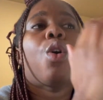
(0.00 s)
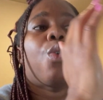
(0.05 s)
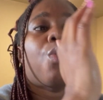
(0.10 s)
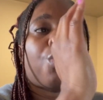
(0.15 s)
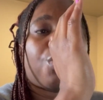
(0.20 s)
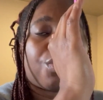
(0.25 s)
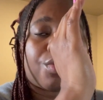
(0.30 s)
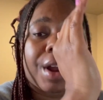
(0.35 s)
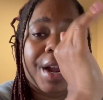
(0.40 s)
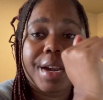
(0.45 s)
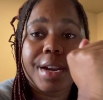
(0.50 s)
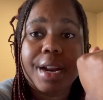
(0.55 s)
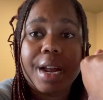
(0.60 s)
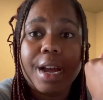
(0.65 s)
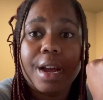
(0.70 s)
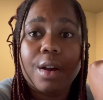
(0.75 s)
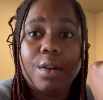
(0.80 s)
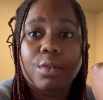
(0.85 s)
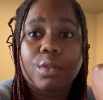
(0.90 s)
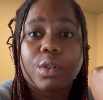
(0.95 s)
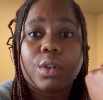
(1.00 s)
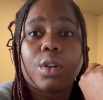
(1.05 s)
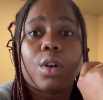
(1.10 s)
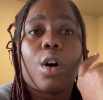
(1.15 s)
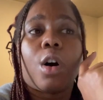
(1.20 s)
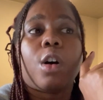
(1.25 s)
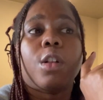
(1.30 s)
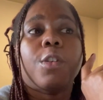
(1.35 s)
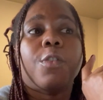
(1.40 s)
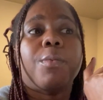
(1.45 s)
write down
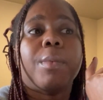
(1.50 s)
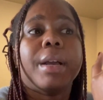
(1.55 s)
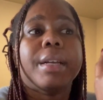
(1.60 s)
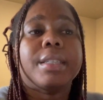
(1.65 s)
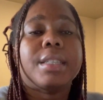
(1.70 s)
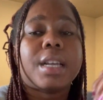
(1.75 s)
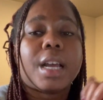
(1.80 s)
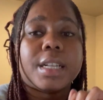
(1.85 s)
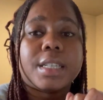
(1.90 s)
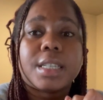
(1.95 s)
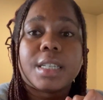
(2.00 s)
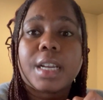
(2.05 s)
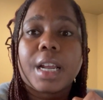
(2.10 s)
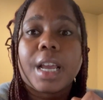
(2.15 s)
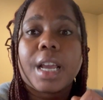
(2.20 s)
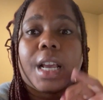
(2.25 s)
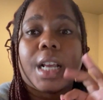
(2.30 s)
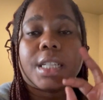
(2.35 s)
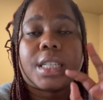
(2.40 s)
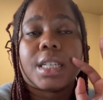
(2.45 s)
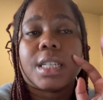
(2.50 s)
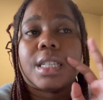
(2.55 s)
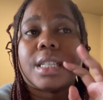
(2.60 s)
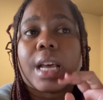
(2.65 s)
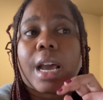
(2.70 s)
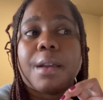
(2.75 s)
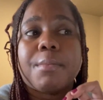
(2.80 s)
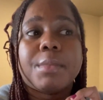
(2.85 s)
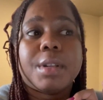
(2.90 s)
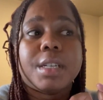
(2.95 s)
all of my test dates,
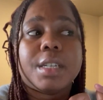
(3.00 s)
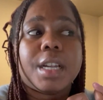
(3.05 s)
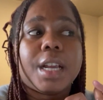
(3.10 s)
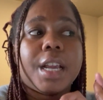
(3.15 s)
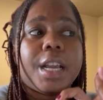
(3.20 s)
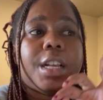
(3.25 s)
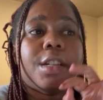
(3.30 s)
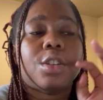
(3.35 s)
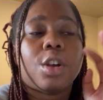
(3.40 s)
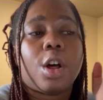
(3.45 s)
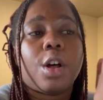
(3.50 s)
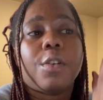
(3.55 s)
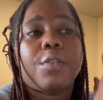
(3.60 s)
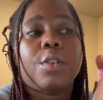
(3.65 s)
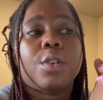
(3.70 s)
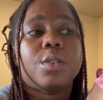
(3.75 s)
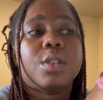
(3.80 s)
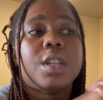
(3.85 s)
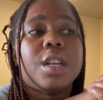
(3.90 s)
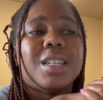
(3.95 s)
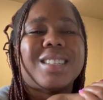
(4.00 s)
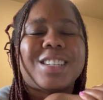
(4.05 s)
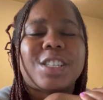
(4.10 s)
assignment dates, all of those things.